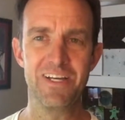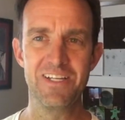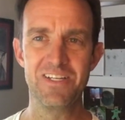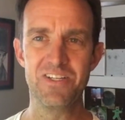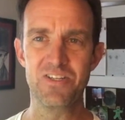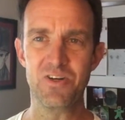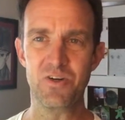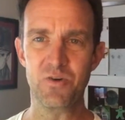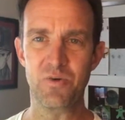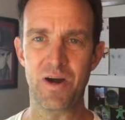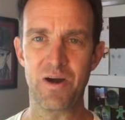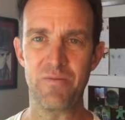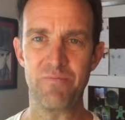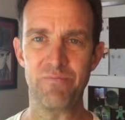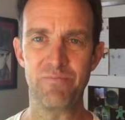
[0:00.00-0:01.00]

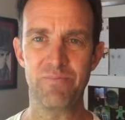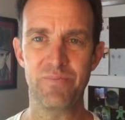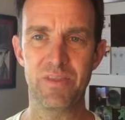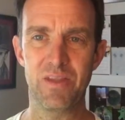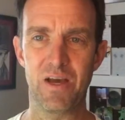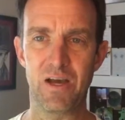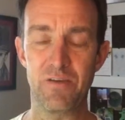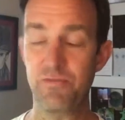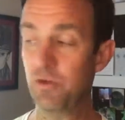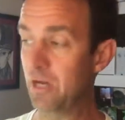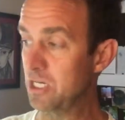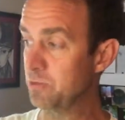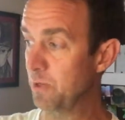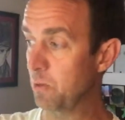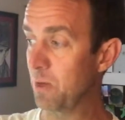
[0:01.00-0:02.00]
So if you
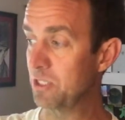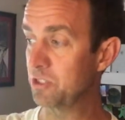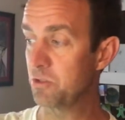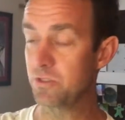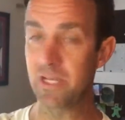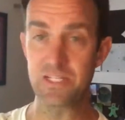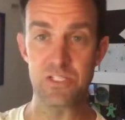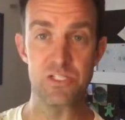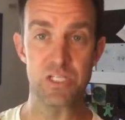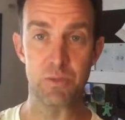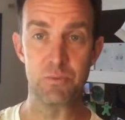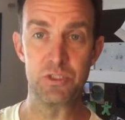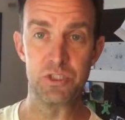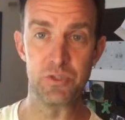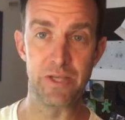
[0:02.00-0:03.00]
guys want to watch those lesson
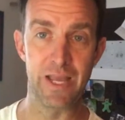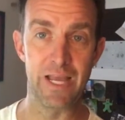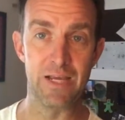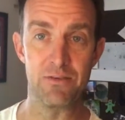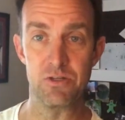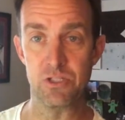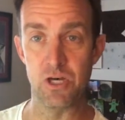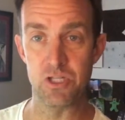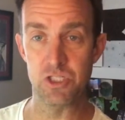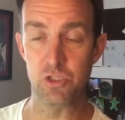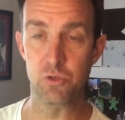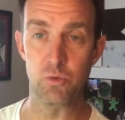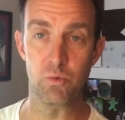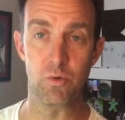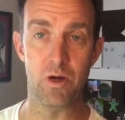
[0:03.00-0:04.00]
summaries, you can. There's
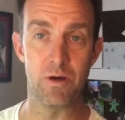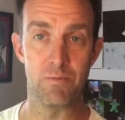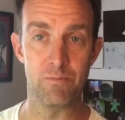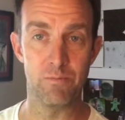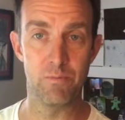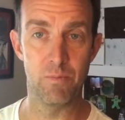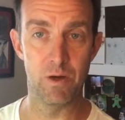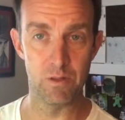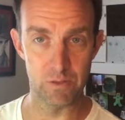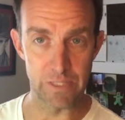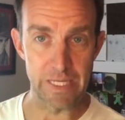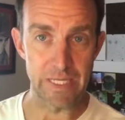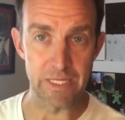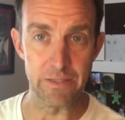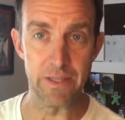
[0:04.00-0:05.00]
also a
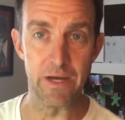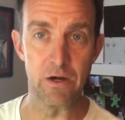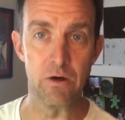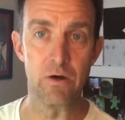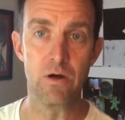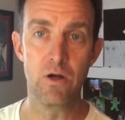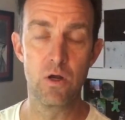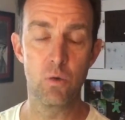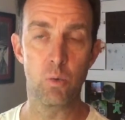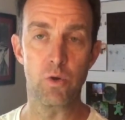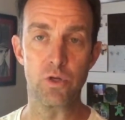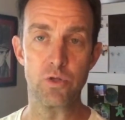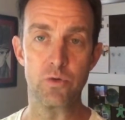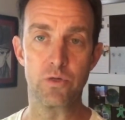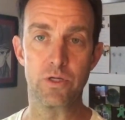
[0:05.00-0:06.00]
link in there where
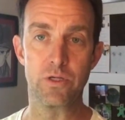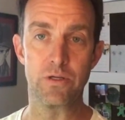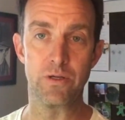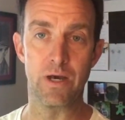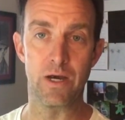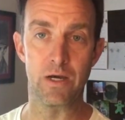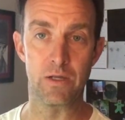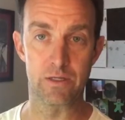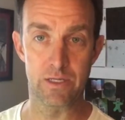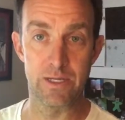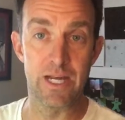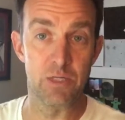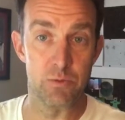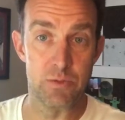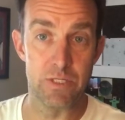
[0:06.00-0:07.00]
you can
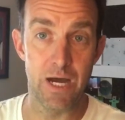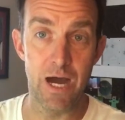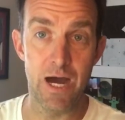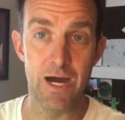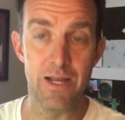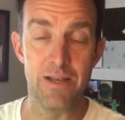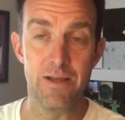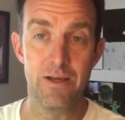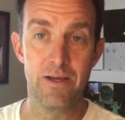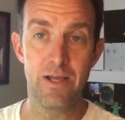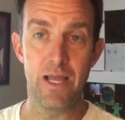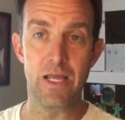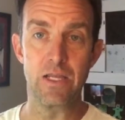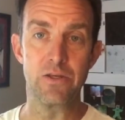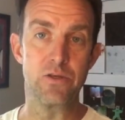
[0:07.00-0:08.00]
connect with Todd
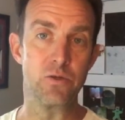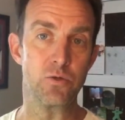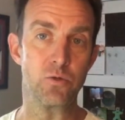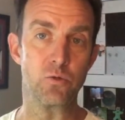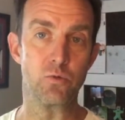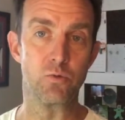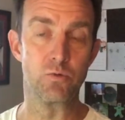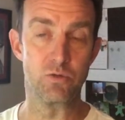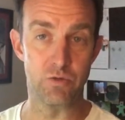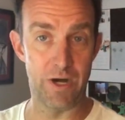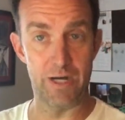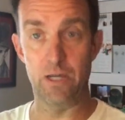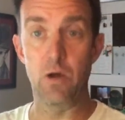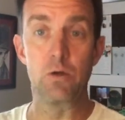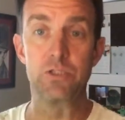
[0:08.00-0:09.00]
and do
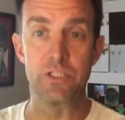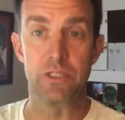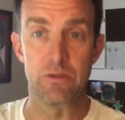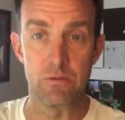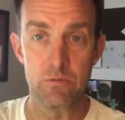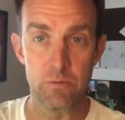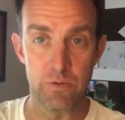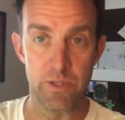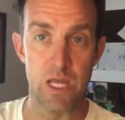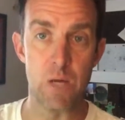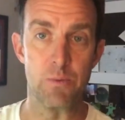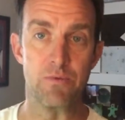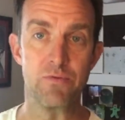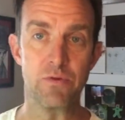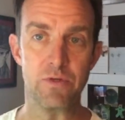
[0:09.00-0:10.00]
direct coaching with him
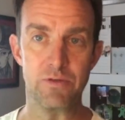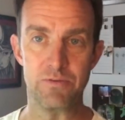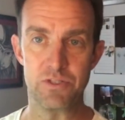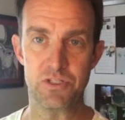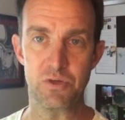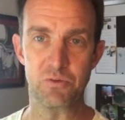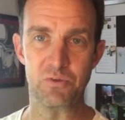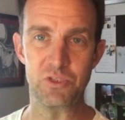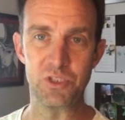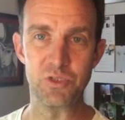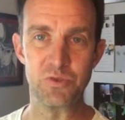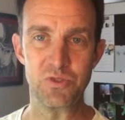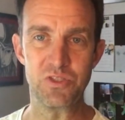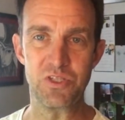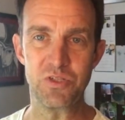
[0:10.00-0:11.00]
if you so
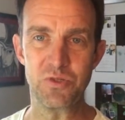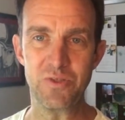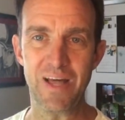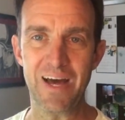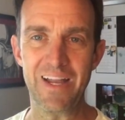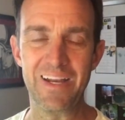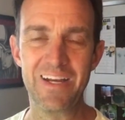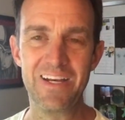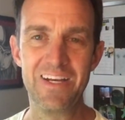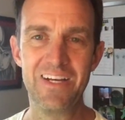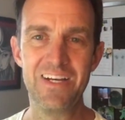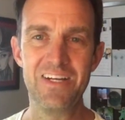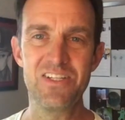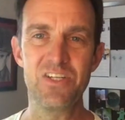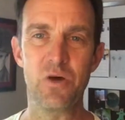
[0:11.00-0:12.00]
choose to do that.
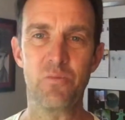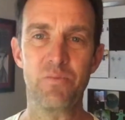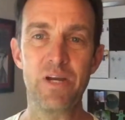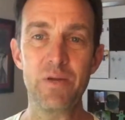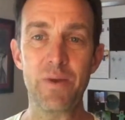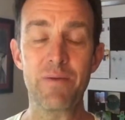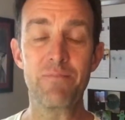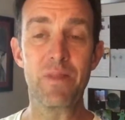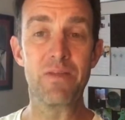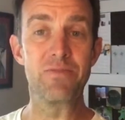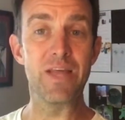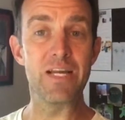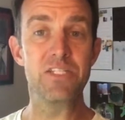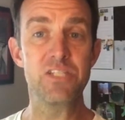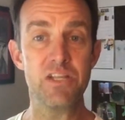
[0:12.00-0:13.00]
So anyway,
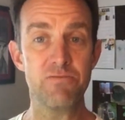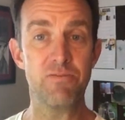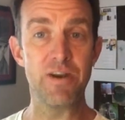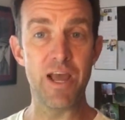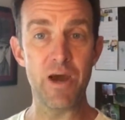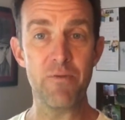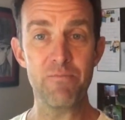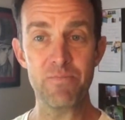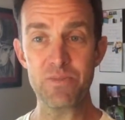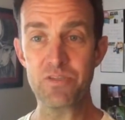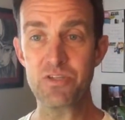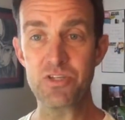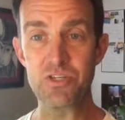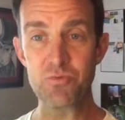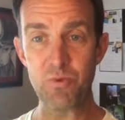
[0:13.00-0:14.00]
that's it for now.
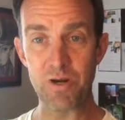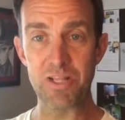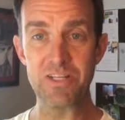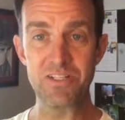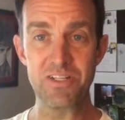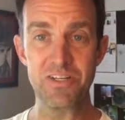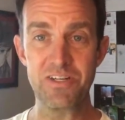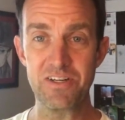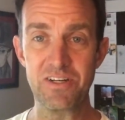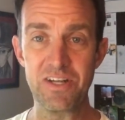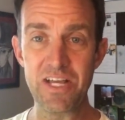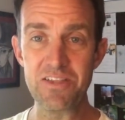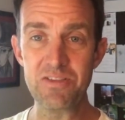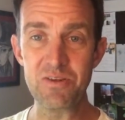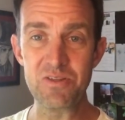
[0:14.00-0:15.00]
Just wanted to
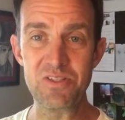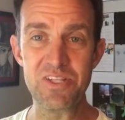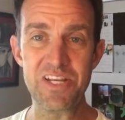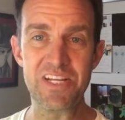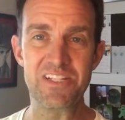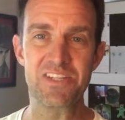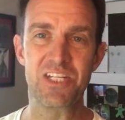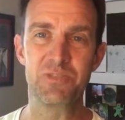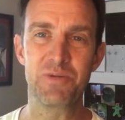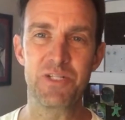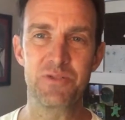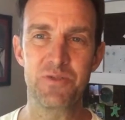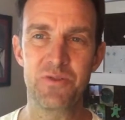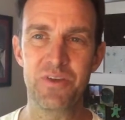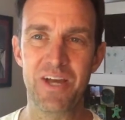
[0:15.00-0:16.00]
hit those things, touch
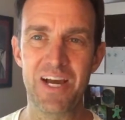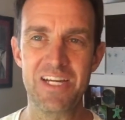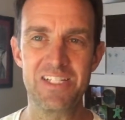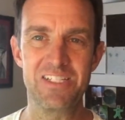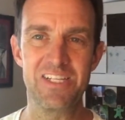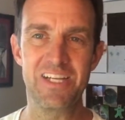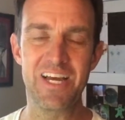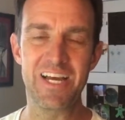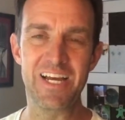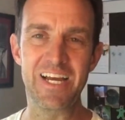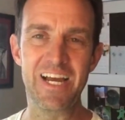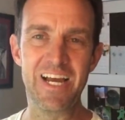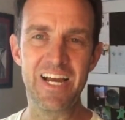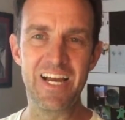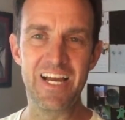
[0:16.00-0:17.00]
base with you guys today,
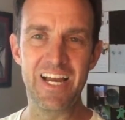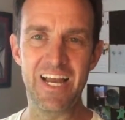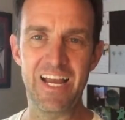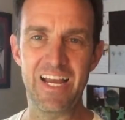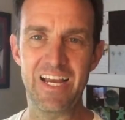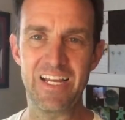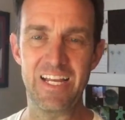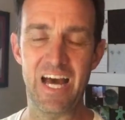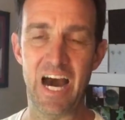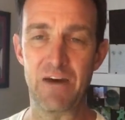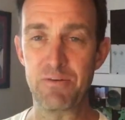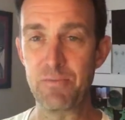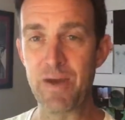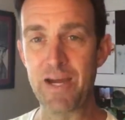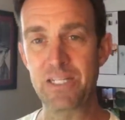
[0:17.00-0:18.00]
and I'll
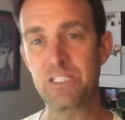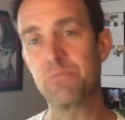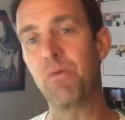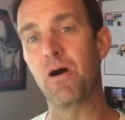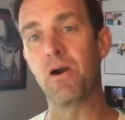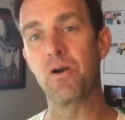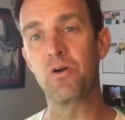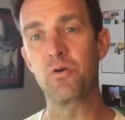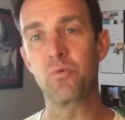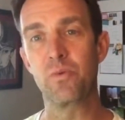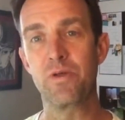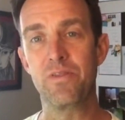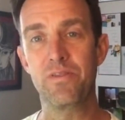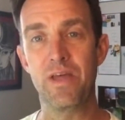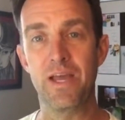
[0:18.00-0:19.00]
be back tomorrow
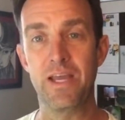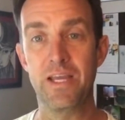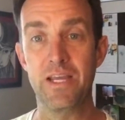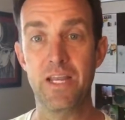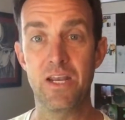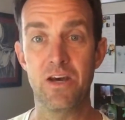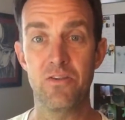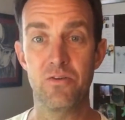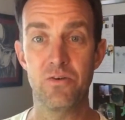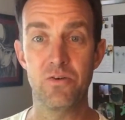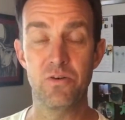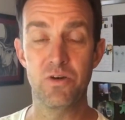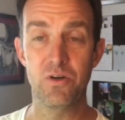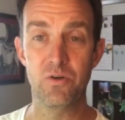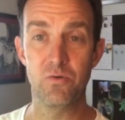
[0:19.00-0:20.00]
with
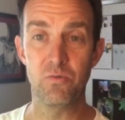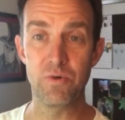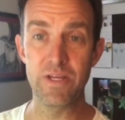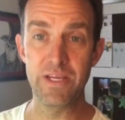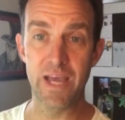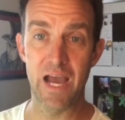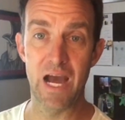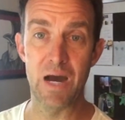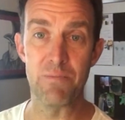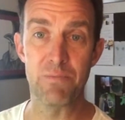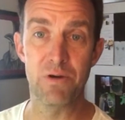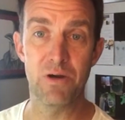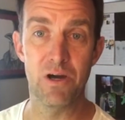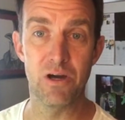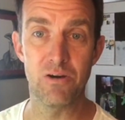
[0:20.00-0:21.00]
another recap
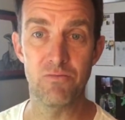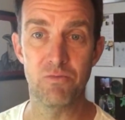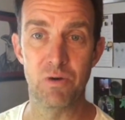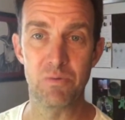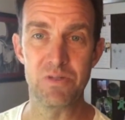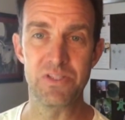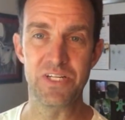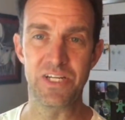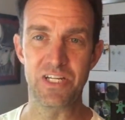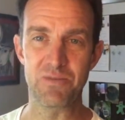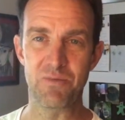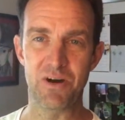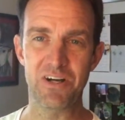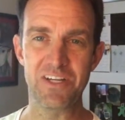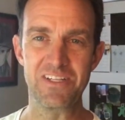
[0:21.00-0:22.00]
of what we're seeing in the
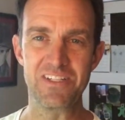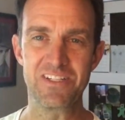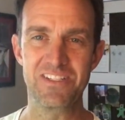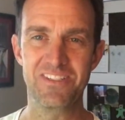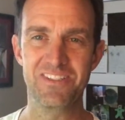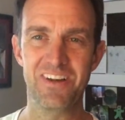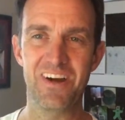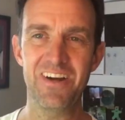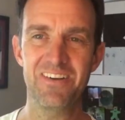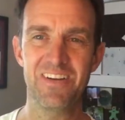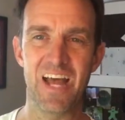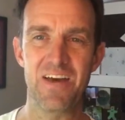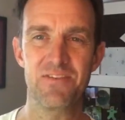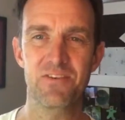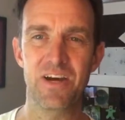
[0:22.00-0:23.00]
markets. All right,
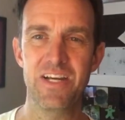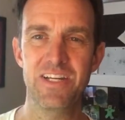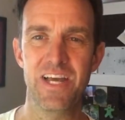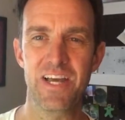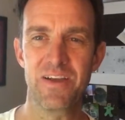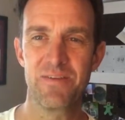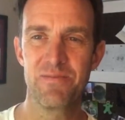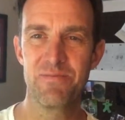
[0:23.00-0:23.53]
have a great day.